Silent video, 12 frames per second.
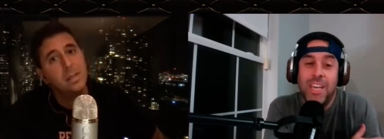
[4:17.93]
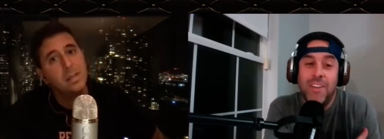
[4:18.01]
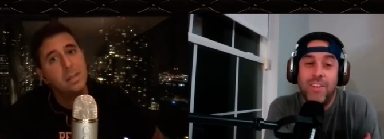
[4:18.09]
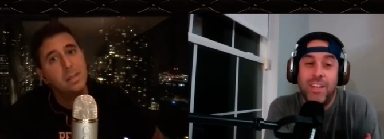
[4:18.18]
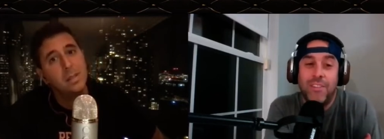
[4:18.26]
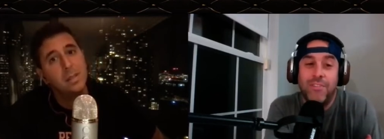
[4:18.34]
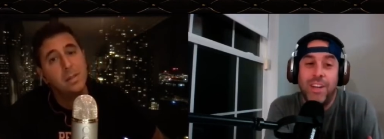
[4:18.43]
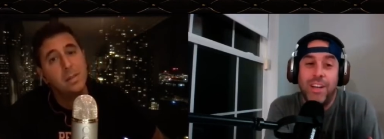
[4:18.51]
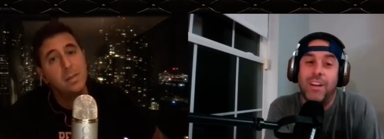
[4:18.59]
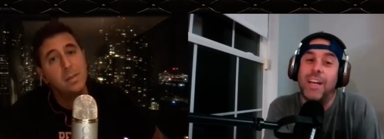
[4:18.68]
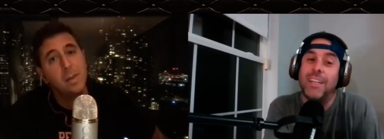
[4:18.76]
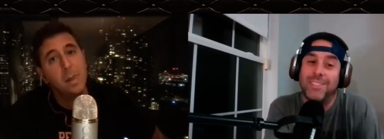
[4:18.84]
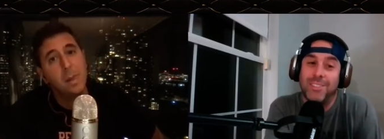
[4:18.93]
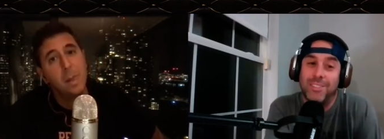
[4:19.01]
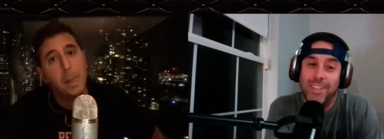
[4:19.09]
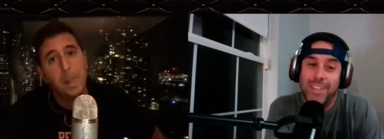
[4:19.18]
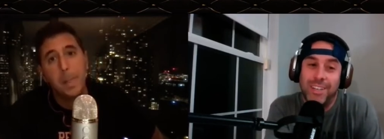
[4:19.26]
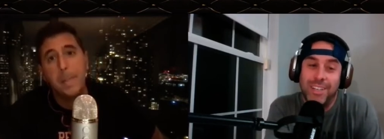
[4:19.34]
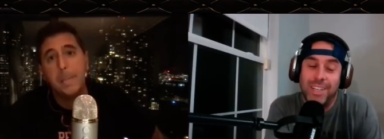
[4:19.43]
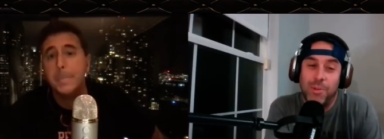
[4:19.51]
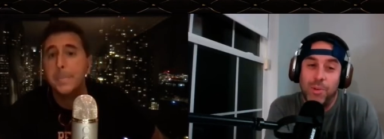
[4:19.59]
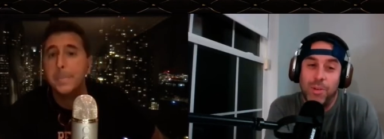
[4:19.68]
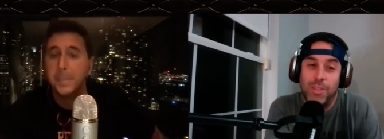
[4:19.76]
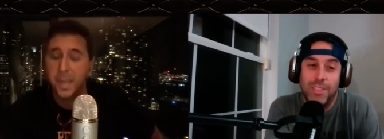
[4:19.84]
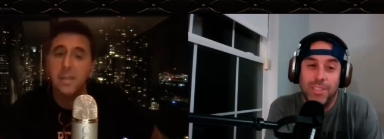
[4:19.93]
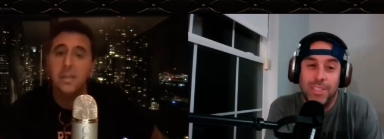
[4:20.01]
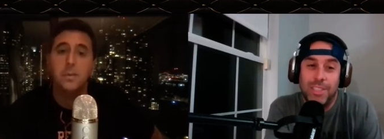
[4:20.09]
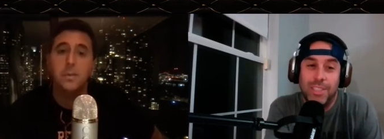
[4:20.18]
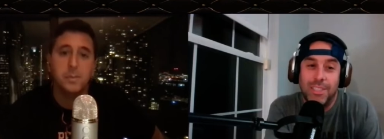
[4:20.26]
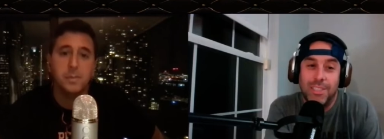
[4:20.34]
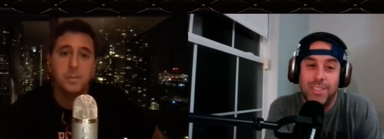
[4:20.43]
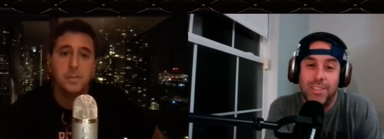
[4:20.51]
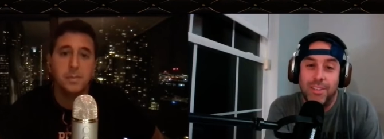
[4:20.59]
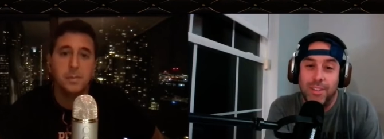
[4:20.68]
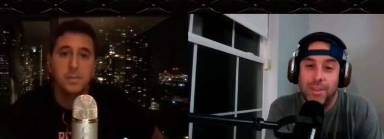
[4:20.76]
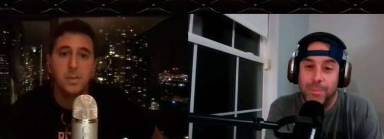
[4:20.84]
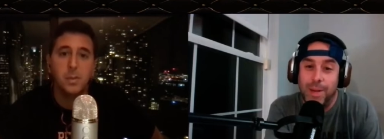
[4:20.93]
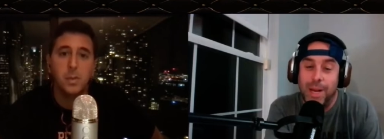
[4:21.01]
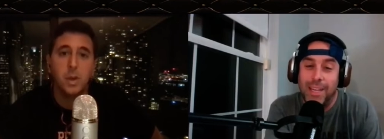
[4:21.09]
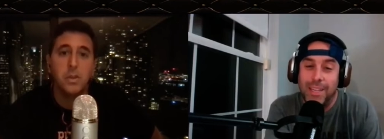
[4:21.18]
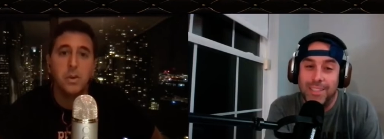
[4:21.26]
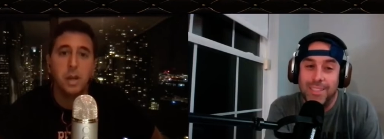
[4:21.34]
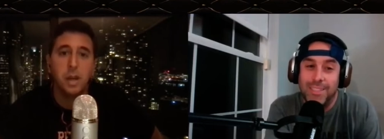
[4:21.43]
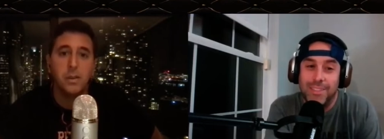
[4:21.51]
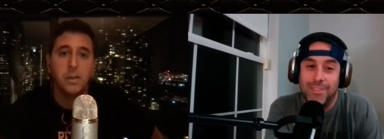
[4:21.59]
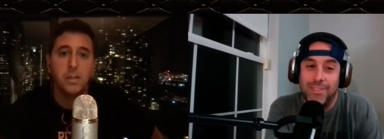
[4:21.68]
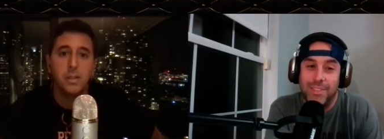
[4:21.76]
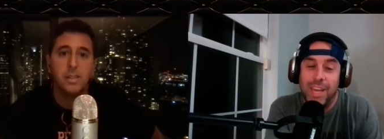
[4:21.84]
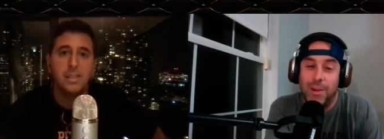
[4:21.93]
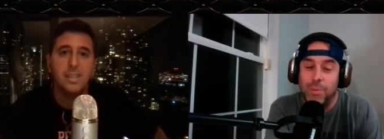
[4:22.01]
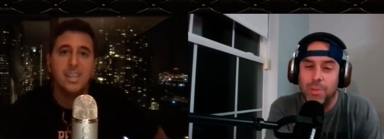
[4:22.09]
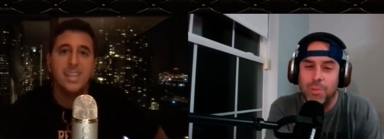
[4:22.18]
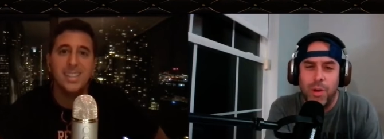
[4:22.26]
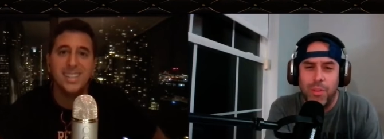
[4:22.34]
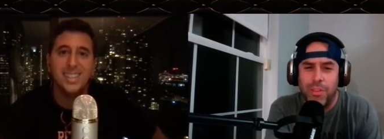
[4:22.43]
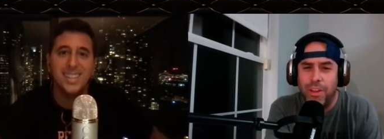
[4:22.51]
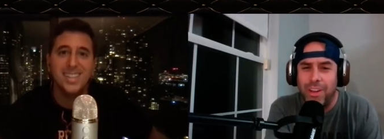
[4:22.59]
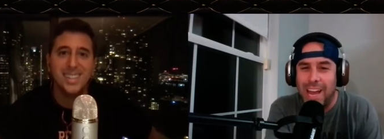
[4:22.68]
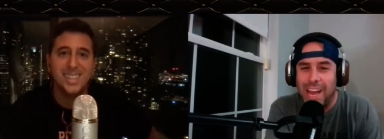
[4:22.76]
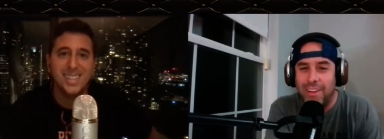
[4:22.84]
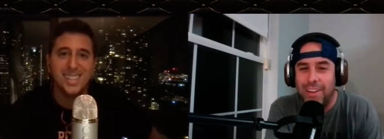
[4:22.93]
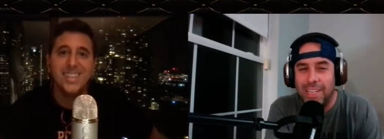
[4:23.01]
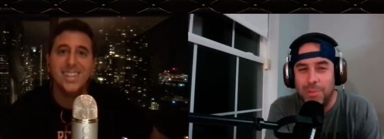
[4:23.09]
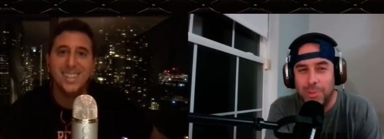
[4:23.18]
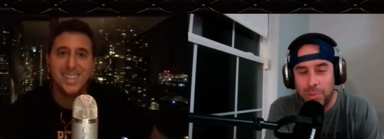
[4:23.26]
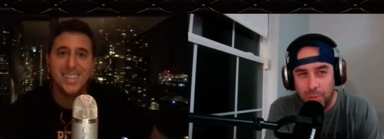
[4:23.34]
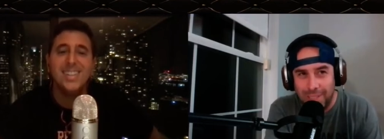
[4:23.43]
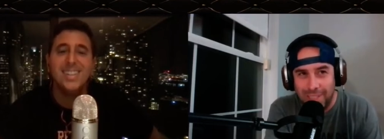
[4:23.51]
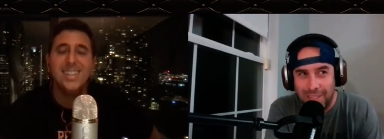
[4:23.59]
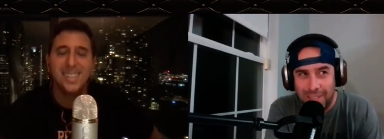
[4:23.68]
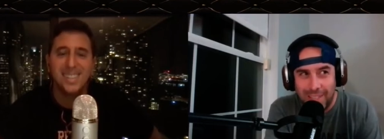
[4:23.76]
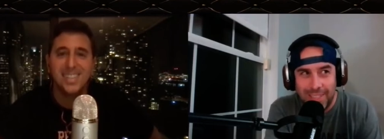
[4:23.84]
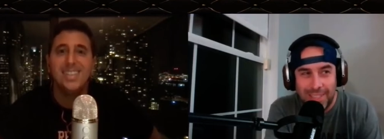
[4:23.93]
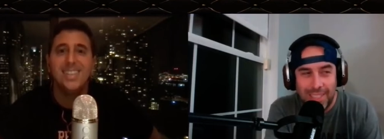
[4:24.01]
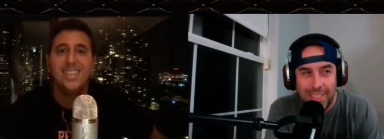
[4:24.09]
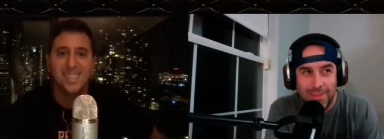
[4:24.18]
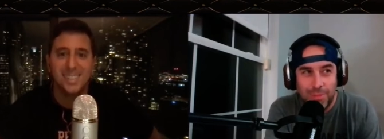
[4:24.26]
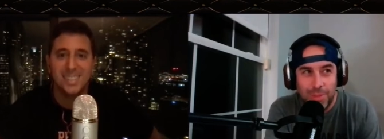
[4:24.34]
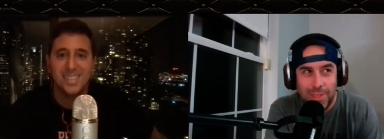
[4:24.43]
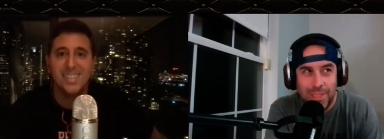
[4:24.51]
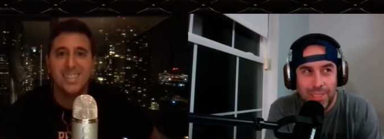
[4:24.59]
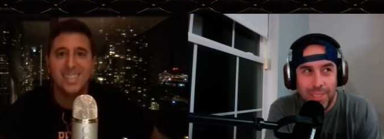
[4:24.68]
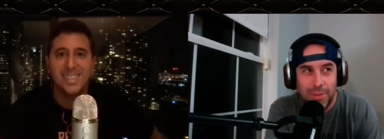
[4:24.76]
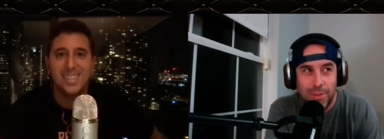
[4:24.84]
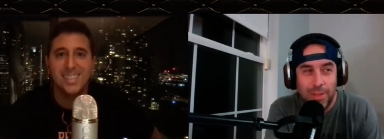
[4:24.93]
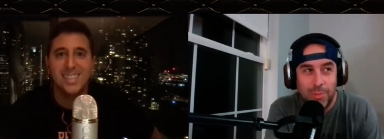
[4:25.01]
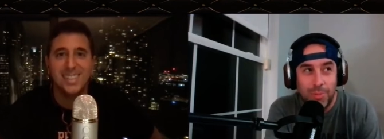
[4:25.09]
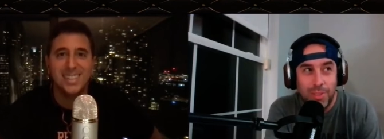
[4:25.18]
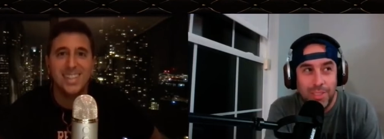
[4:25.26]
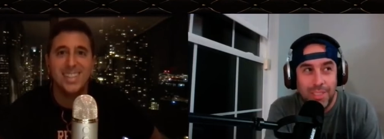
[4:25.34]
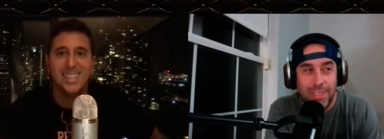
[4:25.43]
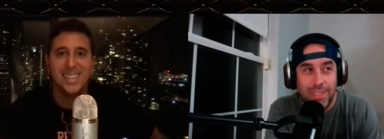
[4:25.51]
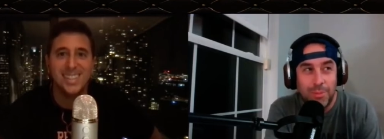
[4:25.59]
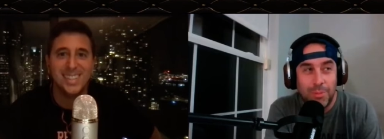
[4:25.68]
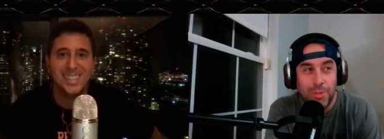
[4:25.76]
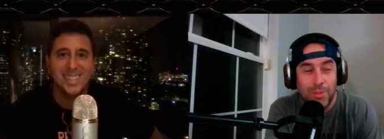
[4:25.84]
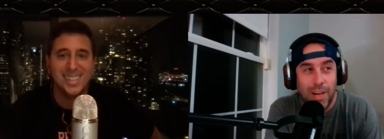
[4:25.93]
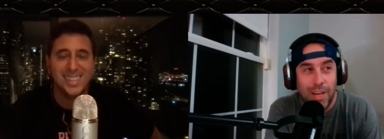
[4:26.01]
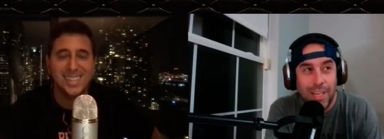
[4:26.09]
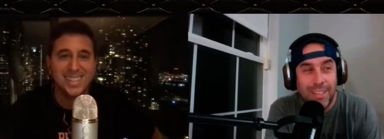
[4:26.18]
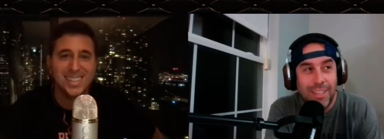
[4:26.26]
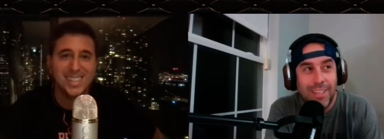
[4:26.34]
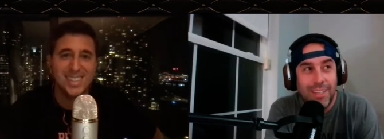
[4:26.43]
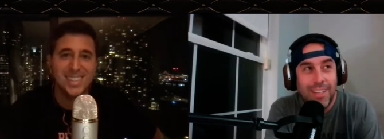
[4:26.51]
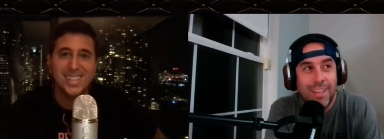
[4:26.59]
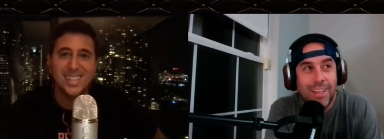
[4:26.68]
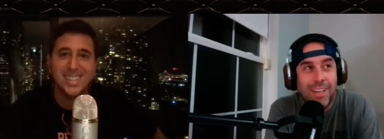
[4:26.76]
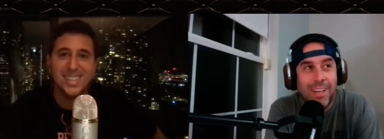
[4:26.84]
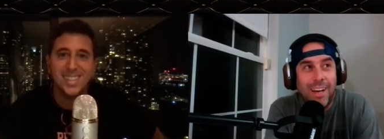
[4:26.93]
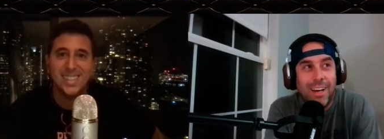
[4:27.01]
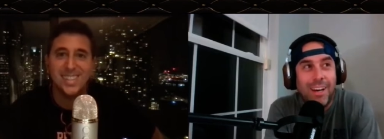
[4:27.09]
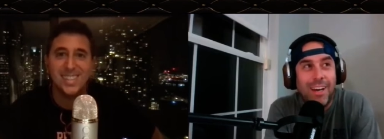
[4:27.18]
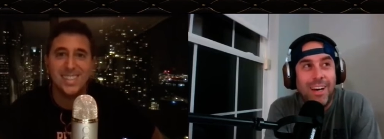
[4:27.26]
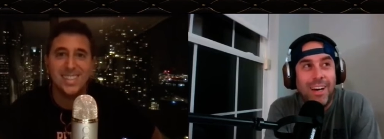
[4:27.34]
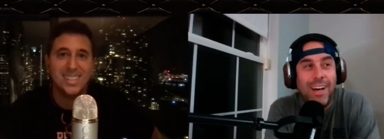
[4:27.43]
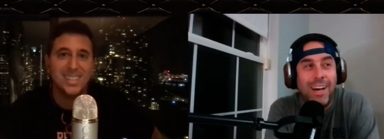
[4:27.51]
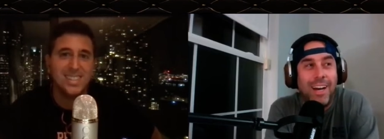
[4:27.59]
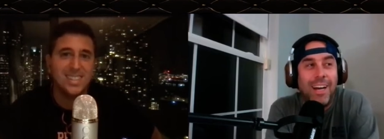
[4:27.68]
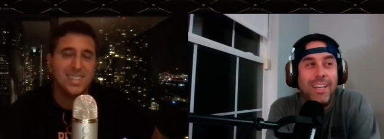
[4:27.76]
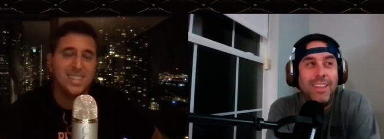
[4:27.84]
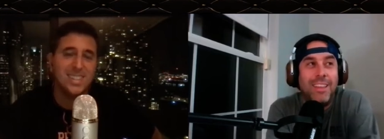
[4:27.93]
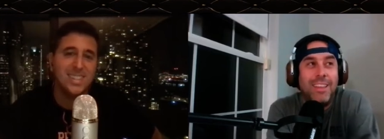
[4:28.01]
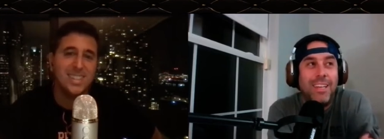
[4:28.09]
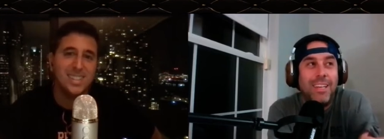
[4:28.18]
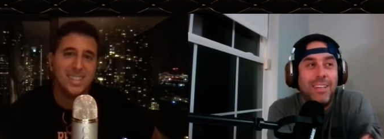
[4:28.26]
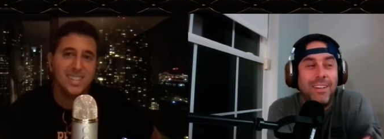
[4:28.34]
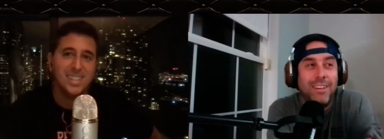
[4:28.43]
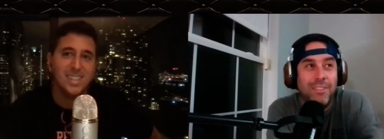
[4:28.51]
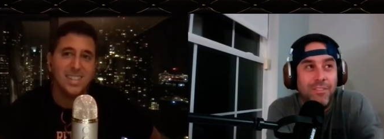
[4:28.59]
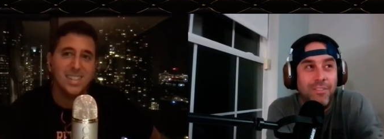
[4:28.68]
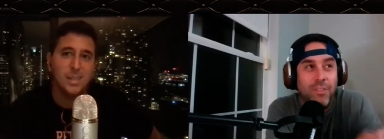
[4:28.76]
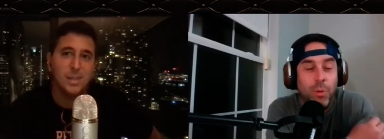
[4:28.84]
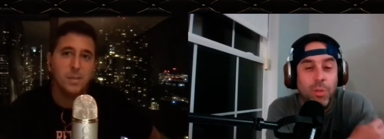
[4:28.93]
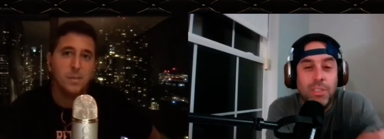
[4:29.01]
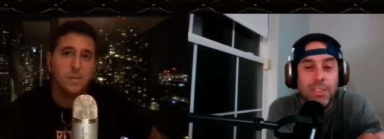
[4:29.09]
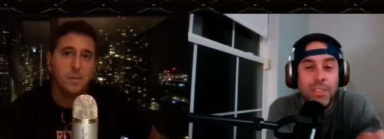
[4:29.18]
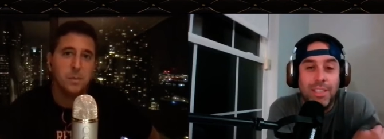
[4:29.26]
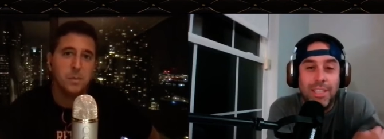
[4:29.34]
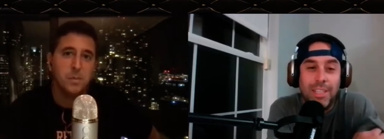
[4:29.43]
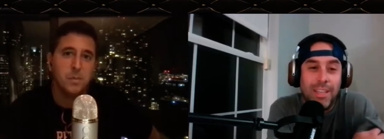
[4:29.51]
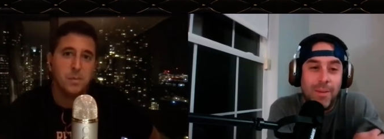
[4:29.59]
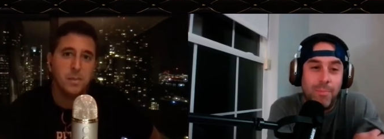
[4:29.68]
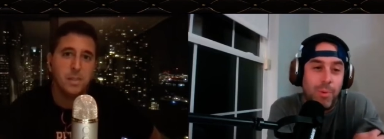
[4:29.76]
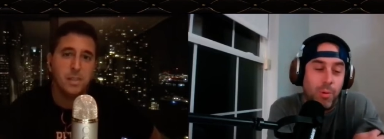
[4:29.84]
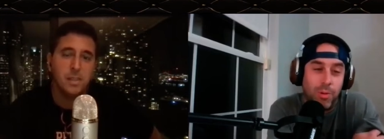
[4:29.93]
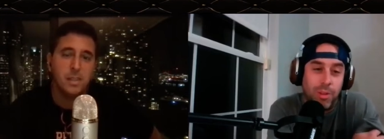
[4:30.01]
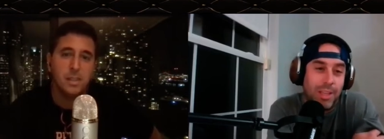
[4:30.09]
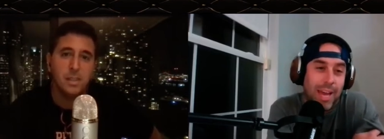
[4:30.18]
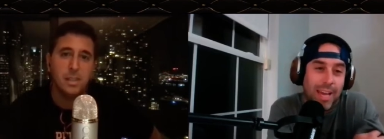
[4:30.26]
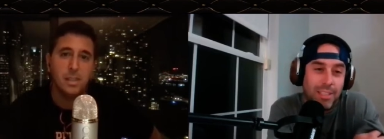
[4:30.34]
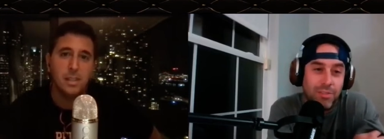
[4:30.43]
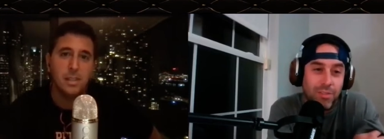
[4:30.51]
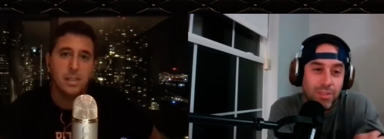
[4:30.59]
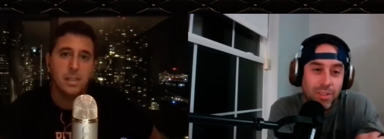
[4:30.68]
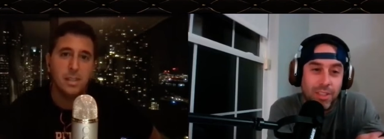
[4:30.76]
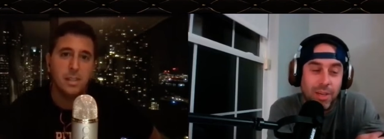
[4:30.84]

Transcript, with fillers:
Speaker 1: gave like a fair answer there. And it wasn't you. just, you know, your well bias of, yeah, it was well thought out and it was organized and it was, it, it was, it was great. Uh, I think, unfortunately, they both last for a